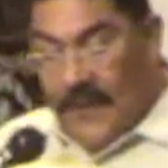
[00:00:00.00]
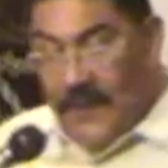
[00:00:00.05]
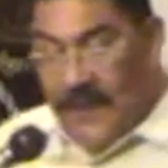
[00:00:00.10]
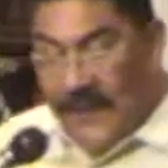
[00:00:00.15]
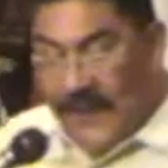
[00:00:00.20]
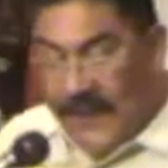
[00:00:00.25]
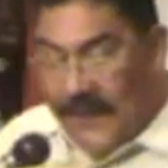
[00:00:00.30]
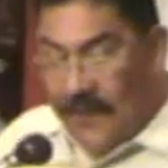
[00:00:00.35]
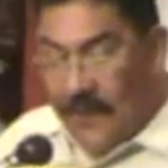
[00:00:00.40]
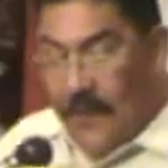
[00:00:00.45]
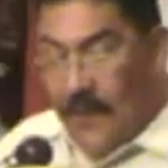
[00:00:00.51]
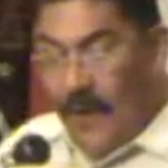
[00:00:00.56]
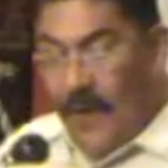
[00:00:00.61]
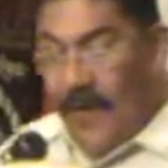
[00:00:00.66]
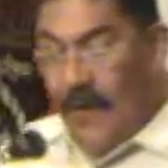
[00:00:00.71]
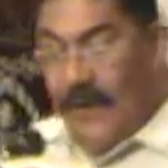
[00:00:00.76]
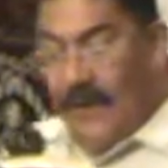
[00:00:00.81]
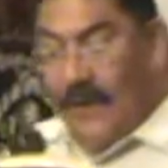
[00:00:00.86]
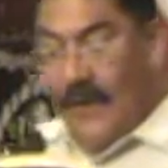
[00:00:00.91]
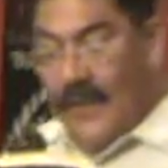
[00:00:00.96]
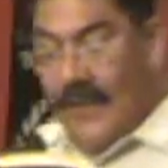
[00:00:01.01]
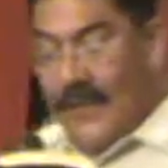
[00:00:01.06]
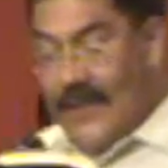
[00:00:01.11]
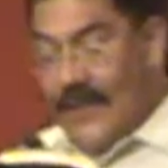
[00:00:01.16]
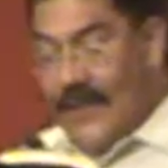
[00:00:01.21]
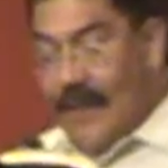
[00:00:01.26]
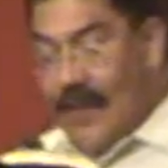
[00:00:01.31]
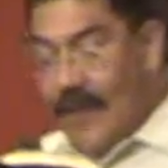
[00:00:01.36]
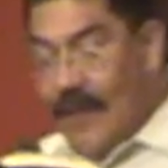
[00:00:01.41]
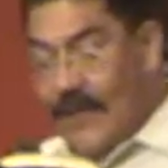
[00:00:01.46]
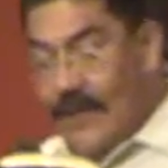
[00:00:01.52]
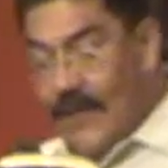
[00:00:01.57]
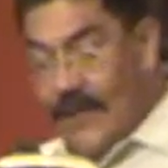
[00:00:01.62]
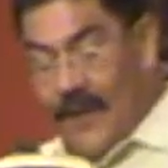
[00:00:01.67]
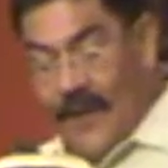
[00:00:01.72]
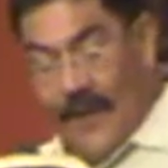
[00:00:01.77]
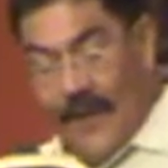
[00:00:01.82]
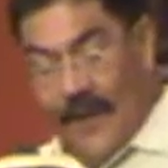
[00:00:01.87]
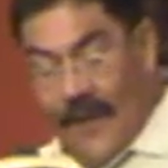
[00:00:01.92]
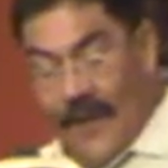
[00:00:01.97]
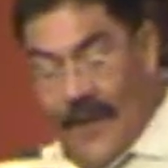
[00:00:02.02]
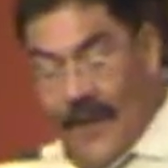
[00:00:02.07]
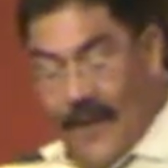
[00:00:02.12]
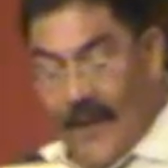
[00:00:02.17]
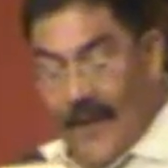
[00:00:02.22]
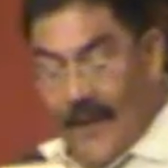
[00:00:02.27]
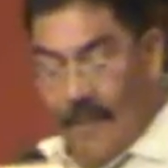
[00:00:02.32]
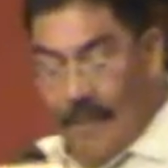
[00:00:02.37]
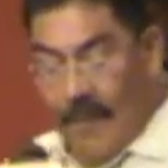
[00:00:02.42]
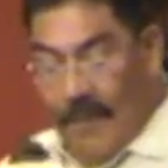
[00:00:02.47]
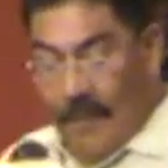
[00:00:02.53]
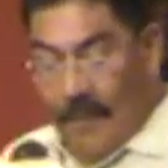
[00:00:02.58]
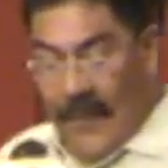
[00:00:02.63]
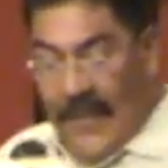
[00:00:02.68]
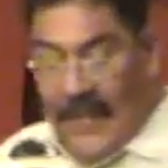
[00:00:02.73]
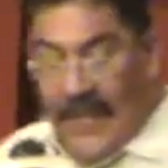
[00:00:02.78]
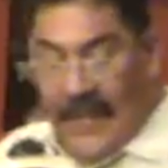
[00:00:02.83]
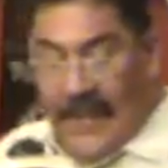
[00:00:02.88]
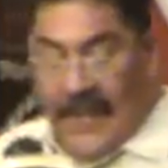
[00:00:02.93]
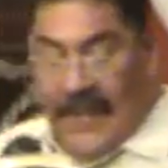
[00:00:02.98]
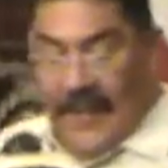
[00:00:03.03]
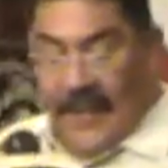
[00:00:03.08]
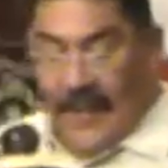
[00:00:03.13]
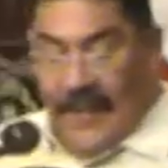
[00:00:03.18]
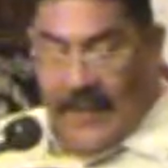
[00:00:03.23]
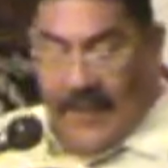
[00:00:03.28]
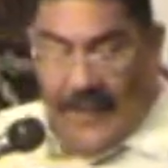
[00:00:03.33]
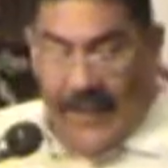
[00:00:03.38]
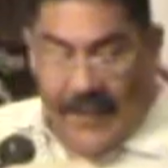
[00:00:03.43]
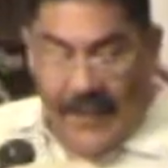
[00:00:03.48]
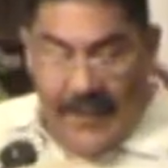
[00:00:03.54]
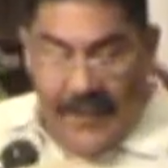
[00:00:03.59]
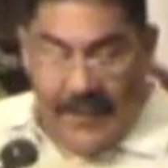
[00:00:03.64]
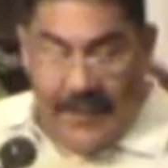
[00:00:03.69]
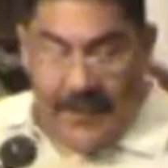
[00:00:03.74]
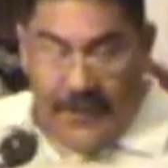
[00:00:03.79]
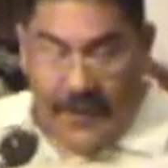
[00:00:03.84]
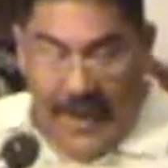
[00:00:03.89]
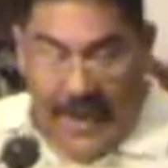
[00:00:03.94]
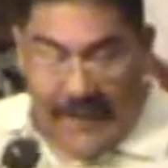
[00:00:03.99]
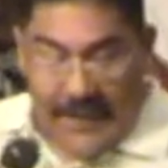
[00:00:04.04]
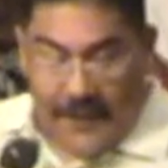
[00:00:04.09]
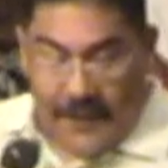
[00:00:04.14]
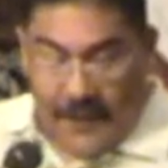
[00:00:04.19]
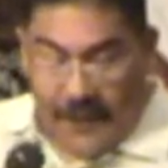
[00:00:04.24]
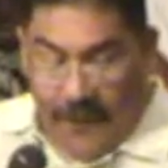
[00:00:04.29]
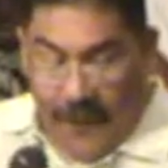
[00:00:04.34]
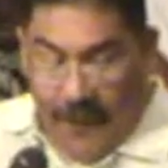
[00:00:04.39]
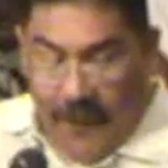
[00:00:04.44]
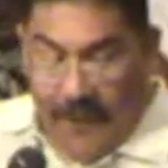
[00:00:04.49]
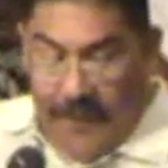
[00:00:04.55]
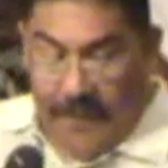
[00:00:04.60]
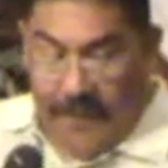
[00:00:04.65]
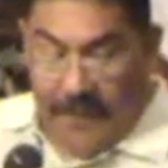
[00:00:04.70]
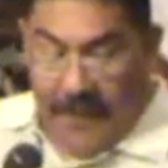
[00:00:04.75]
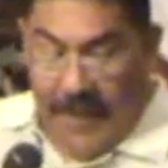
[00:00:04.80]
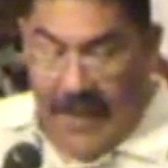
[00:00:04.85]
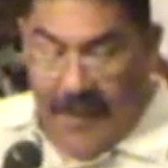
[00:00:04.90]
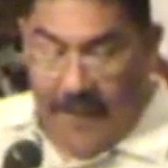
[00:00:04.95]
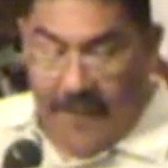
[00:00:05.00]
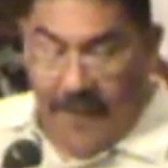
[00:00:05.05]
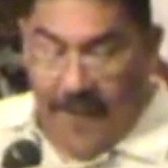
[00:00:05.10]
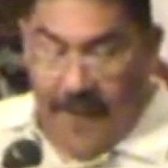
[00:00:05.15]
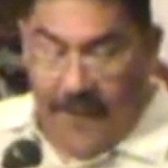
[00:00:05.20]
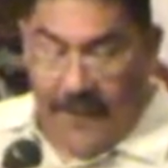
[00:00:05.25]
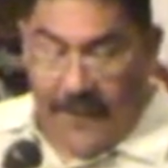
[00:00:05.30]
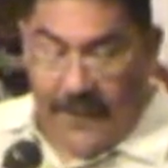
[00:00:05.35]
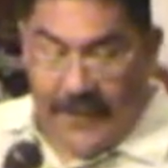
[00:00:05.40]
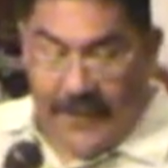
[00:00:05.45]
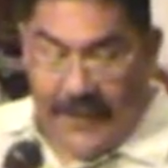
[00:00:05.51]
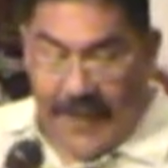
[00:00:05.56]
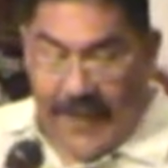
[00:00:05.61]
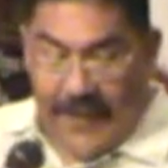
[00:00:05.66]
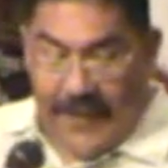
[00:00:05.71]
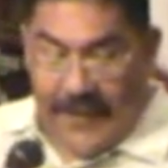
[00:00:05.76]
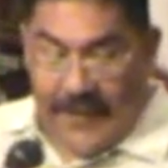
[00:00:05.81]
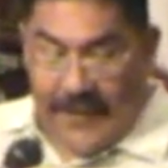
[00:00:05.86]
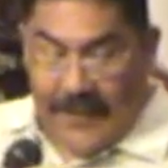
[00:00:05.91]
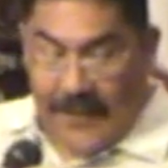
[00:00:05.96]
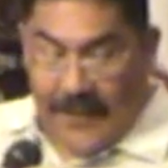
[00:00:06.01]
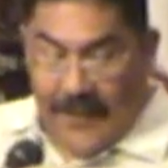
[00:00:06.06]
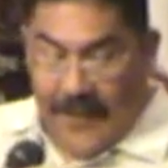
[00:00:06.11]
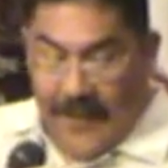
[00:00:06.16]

to this world or this culture but be ye transformed, metamorphosized